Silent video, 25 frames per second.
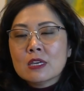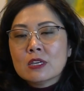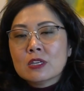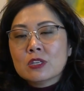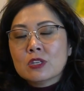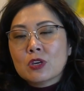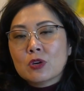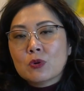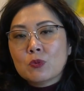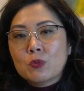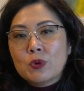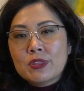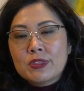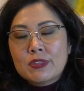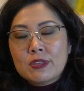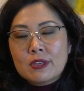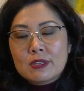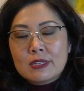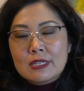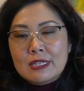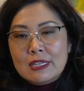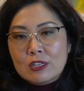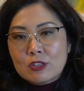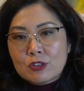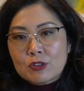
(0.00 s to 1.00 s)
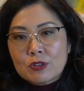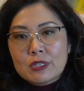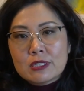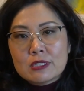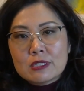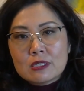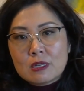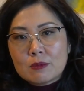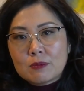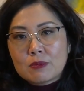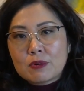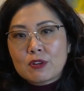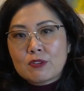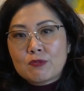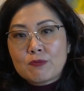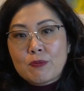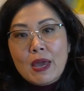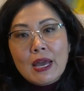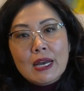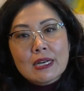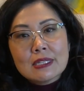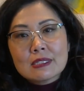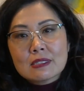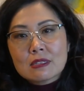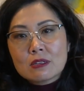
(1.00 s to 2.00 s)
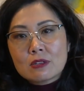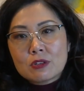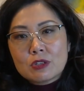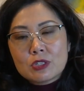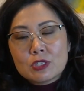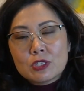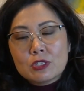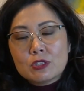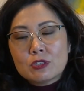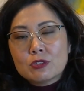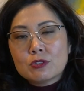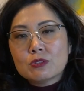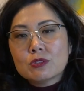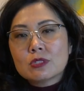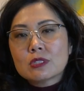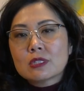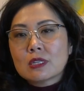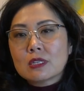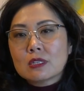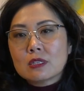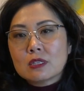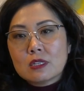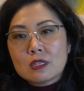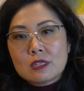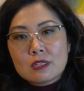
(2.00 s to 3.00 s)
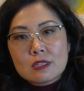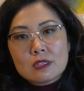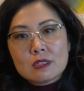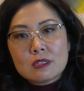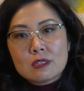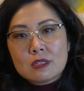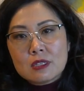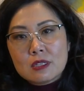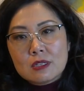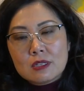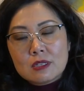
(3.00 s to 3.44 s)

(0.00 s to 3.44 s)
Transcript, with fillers: you know, with the decreased number of masks, masks that are used and the,